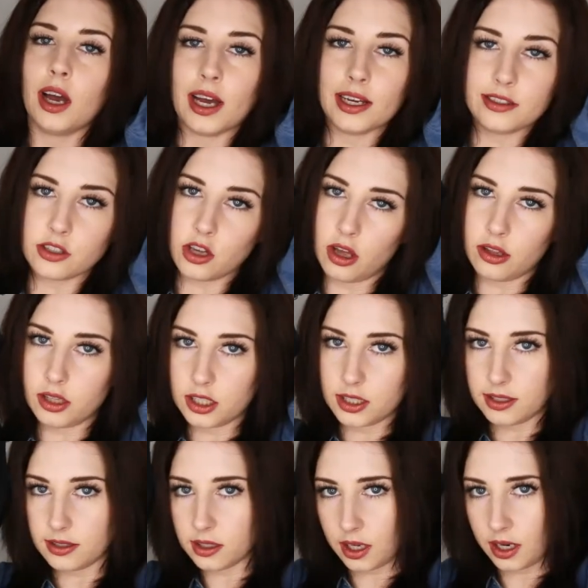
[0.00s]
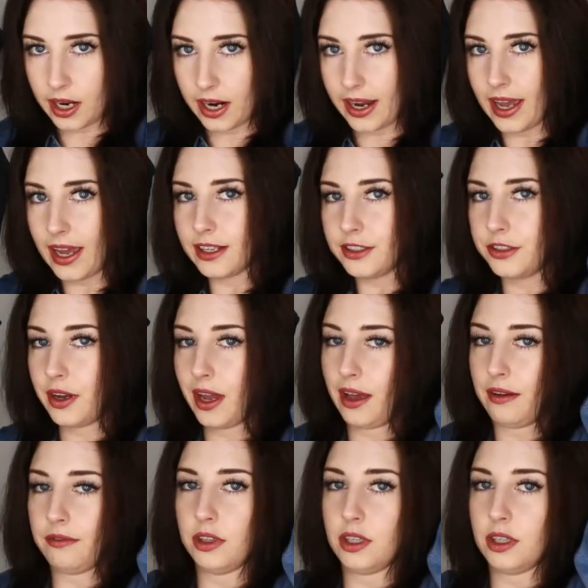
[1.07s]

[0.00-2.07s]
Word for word: I saw this and I had to have